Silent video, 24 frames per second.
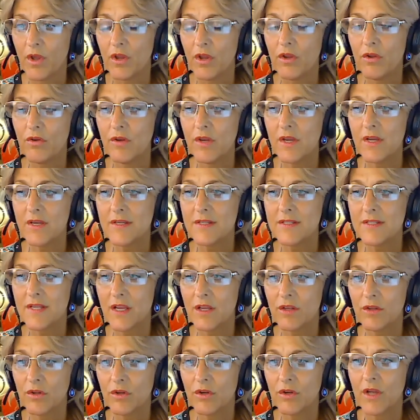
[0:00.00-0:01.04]
you need to
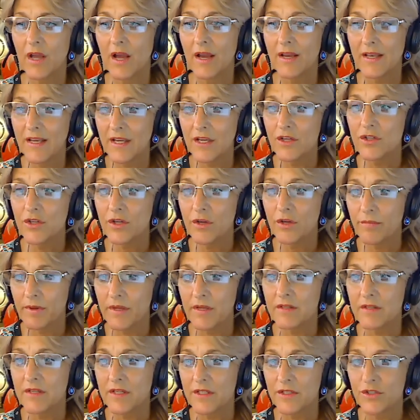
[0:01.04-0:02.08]
say, "Look, I need you to be
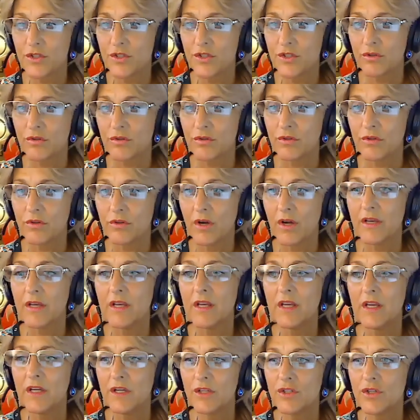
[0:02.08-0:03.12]
intentional. I
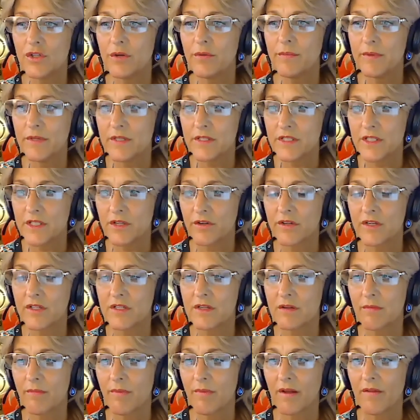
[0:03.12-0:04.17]
need you to be serious
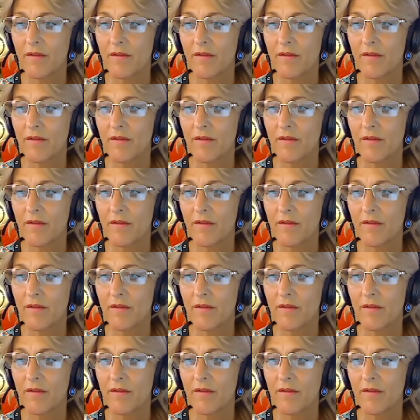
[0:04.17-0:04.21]
about